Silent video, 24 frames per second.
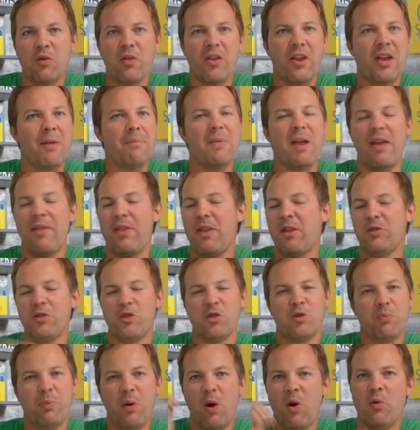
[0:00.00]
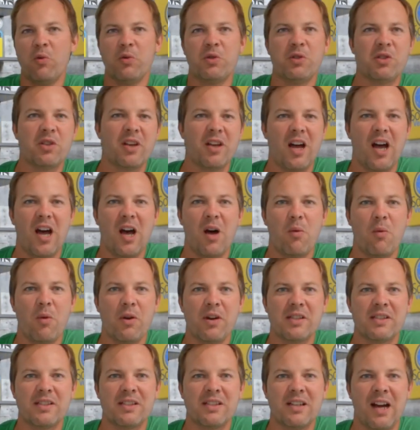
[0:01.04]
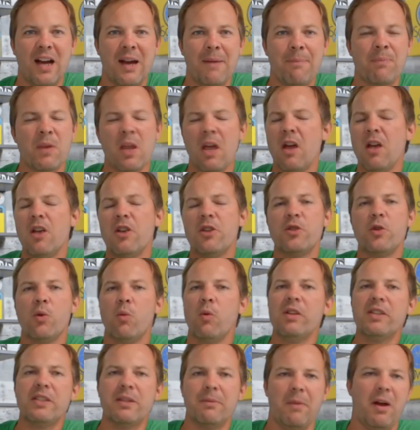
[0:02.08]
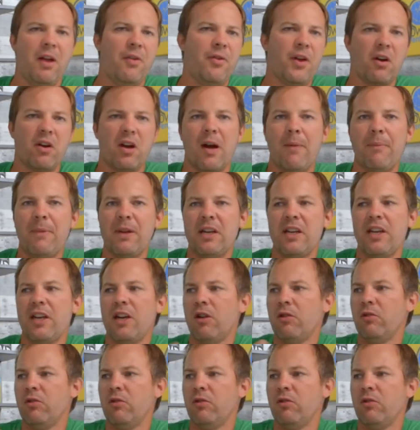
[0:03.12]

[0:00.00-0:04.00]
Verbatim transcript: them, and they'll just post when it's time. So once a month, I'll come in here,